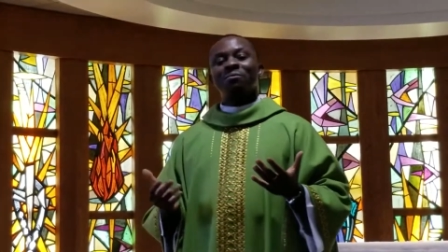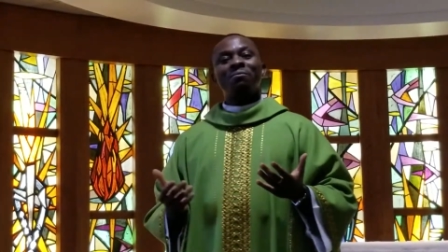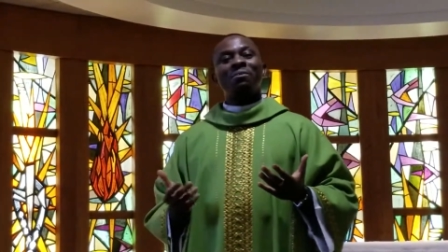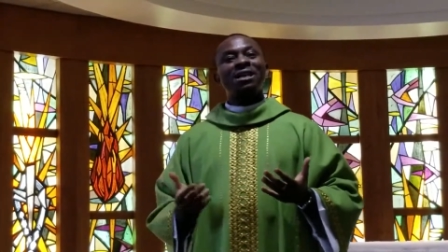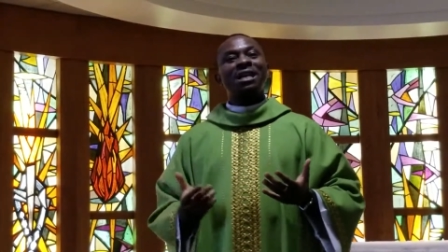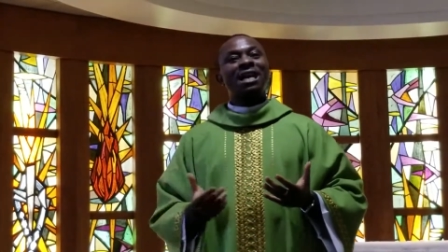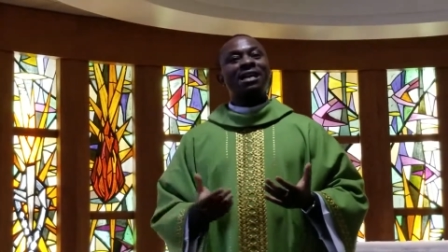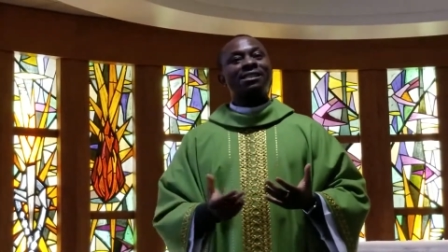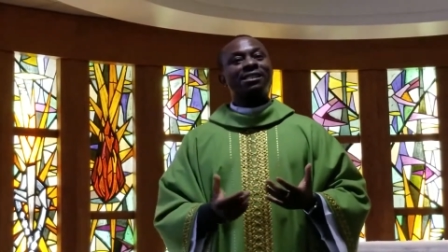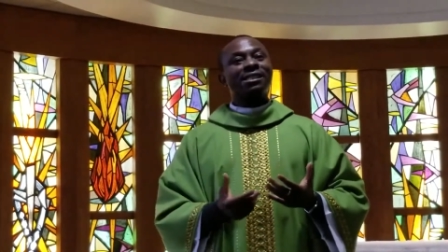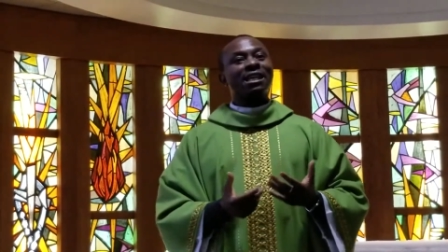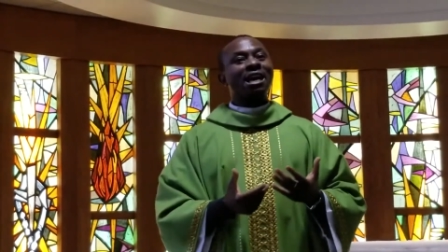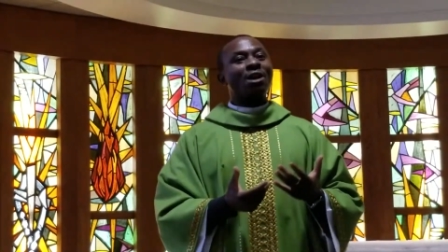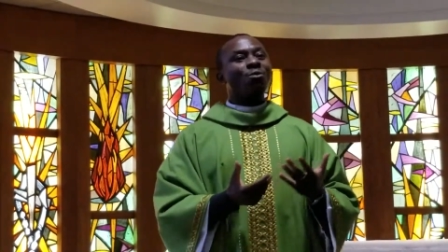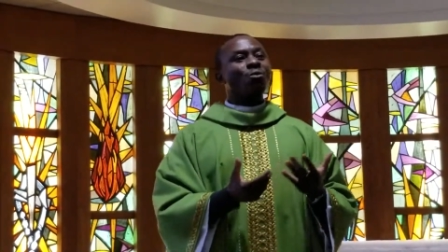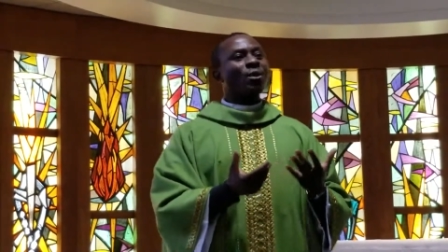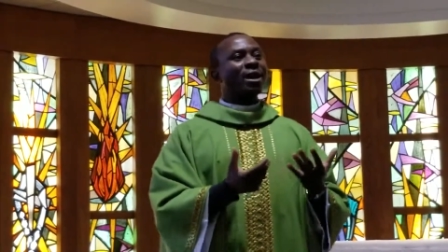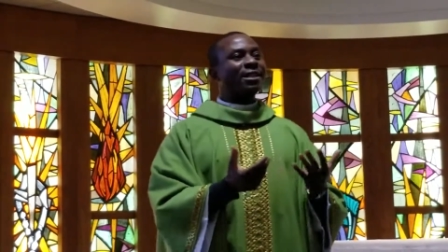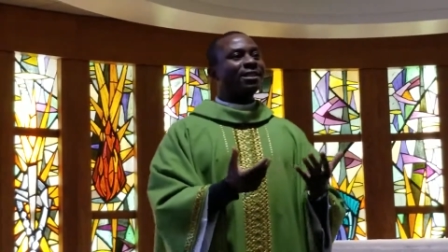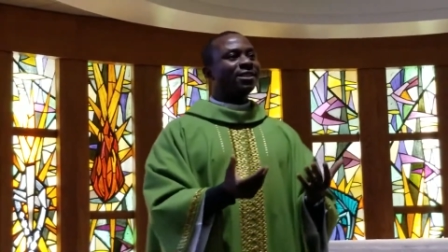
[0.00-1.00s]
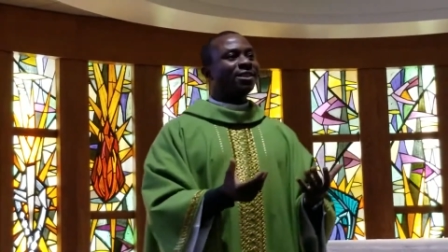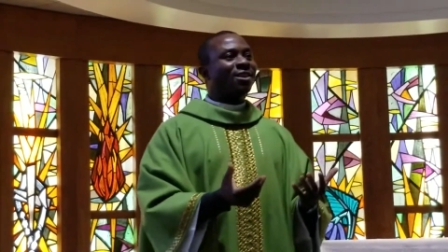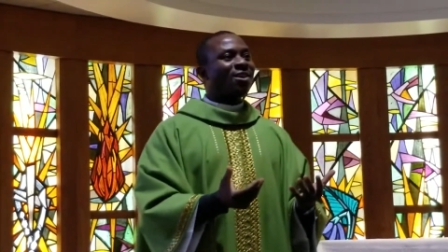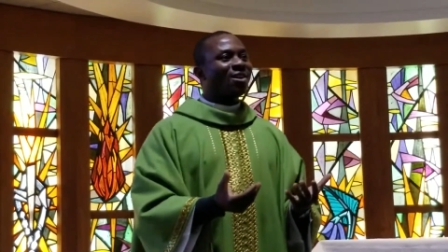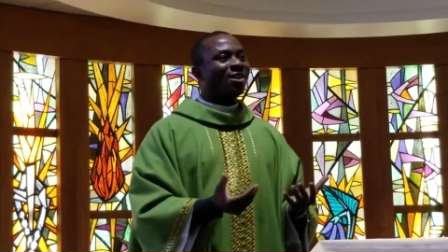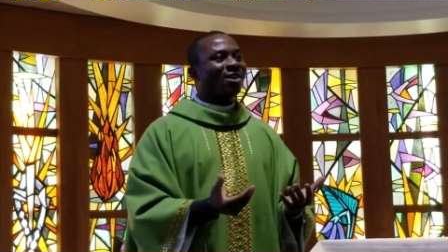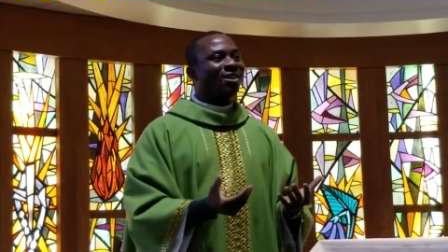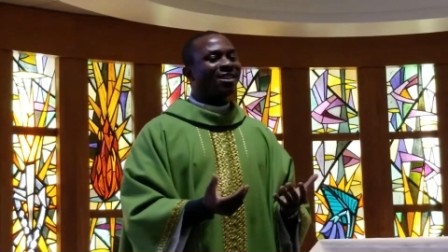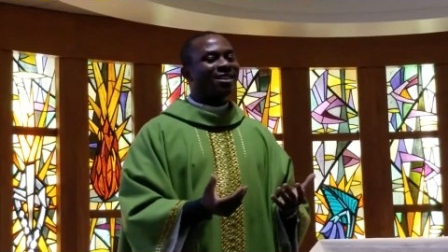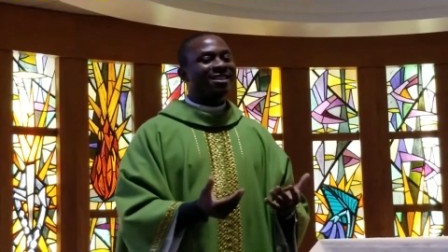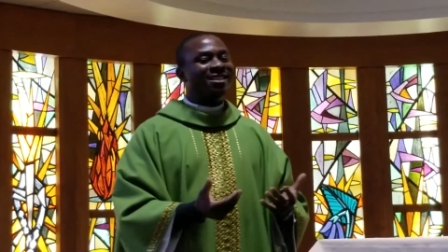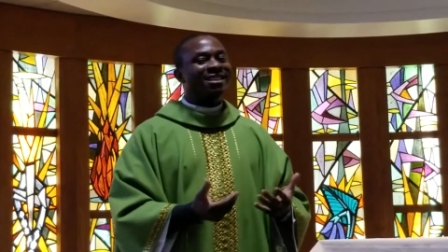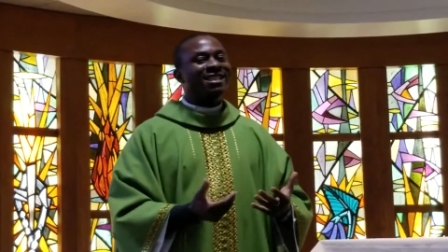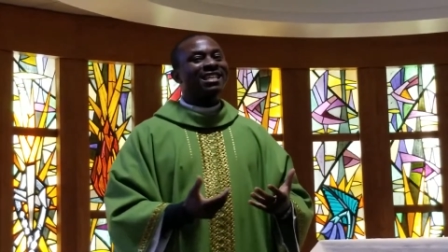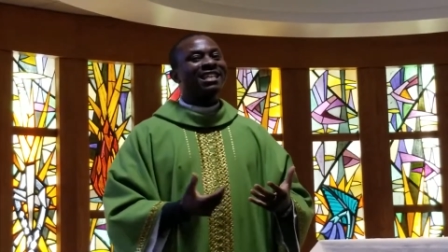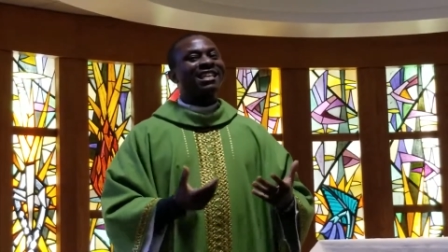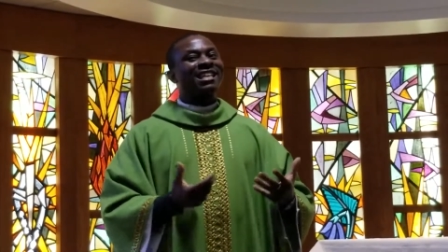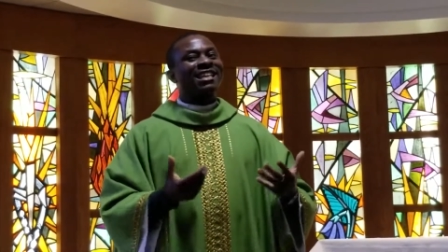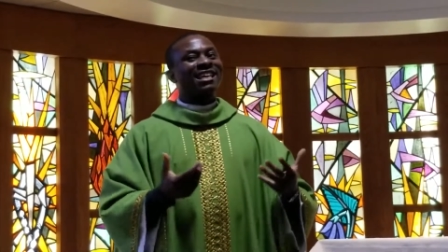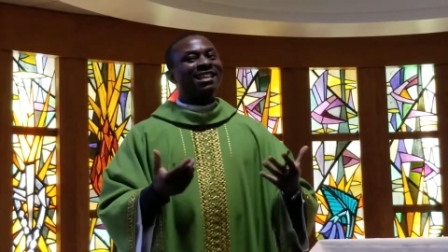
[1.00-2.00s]
But as time went on,
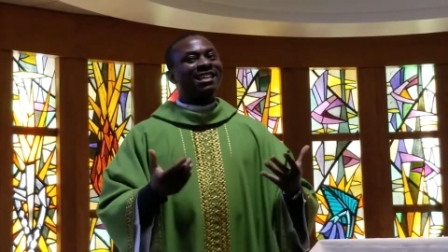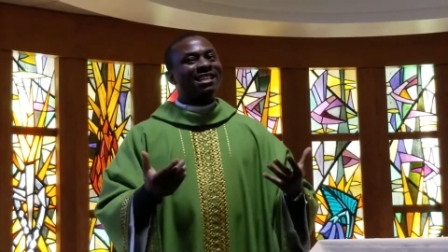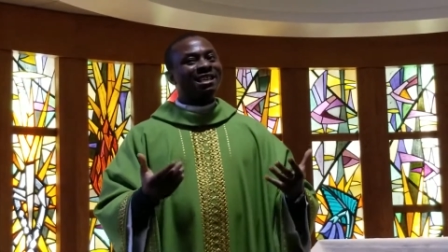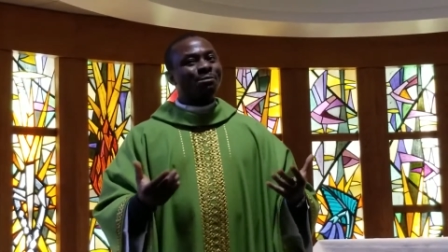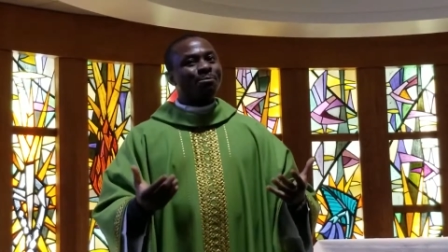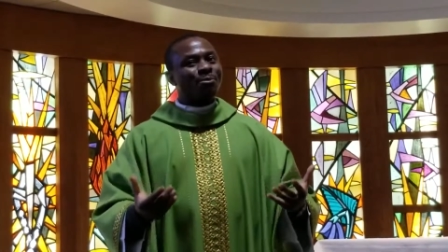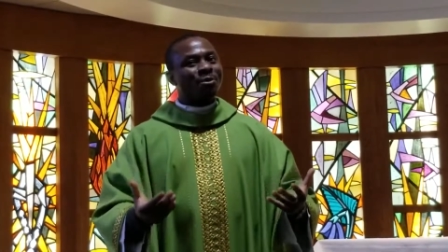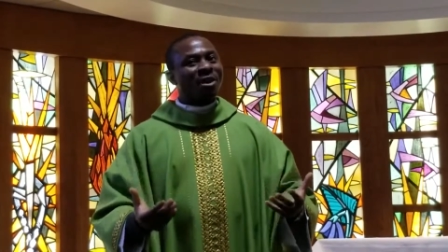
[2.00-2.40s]
the